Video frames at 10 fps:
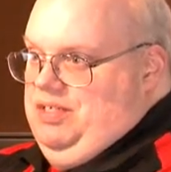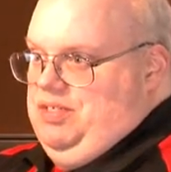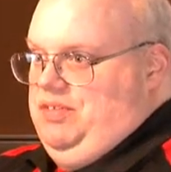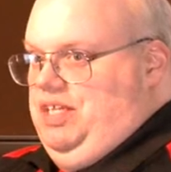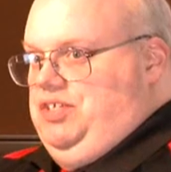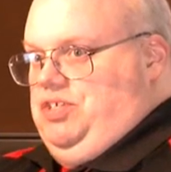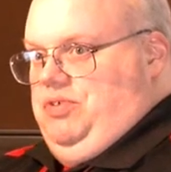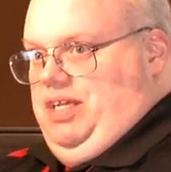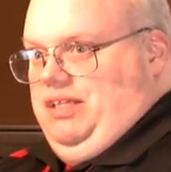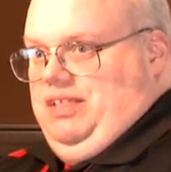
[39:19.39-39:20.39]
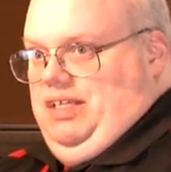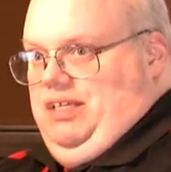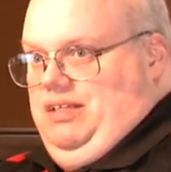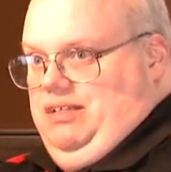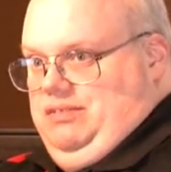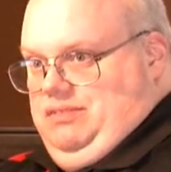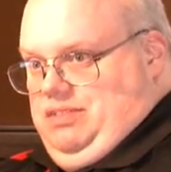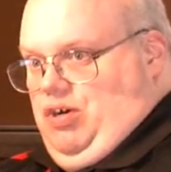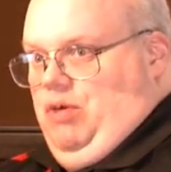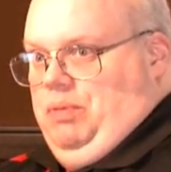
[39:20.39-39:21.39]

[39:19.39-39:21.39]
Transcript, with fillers: So that as you hit the go